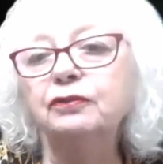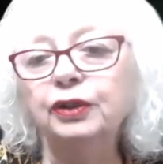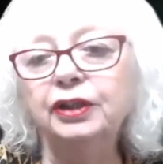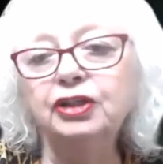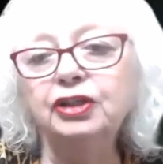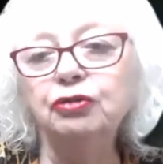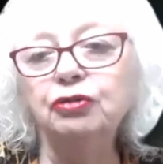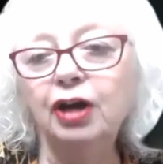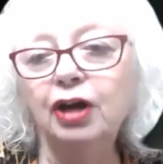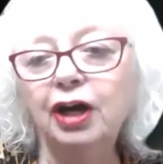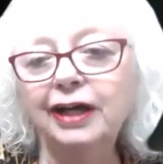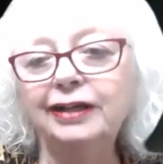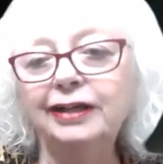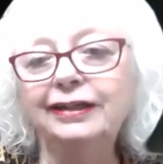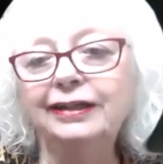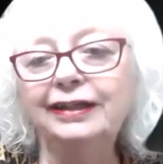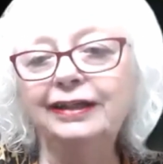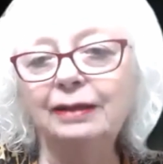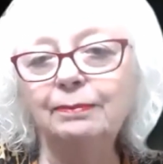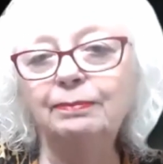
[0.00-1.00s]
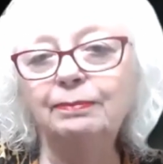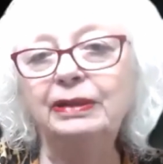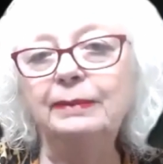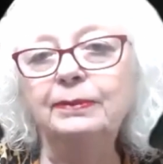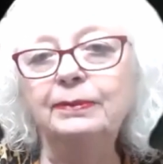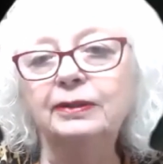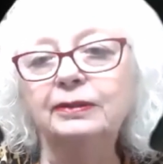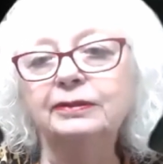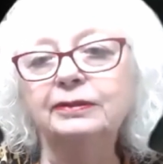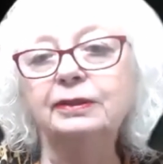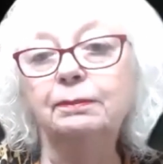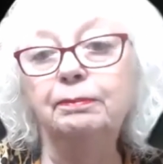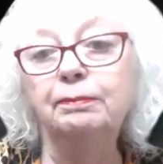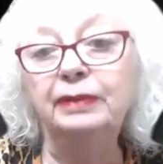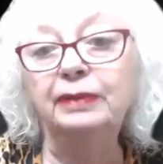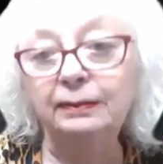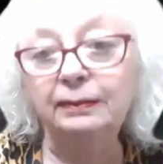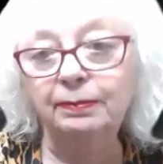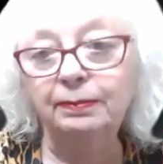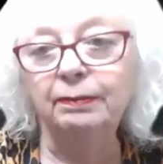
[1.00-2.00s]
really trying to get people to
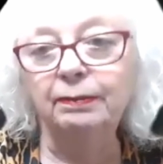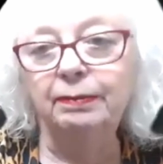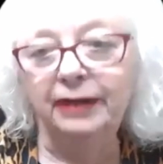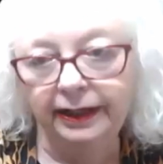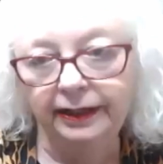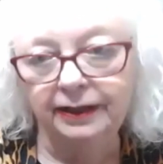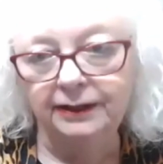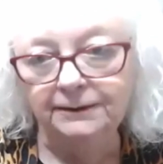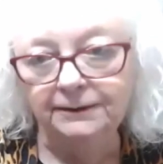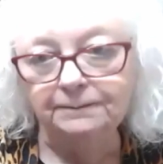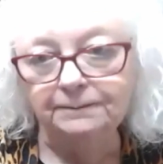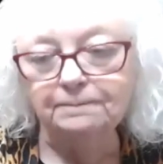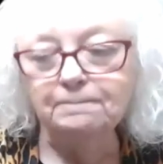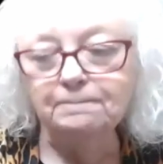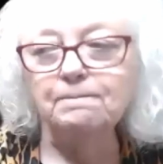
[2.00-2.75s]
be prepared,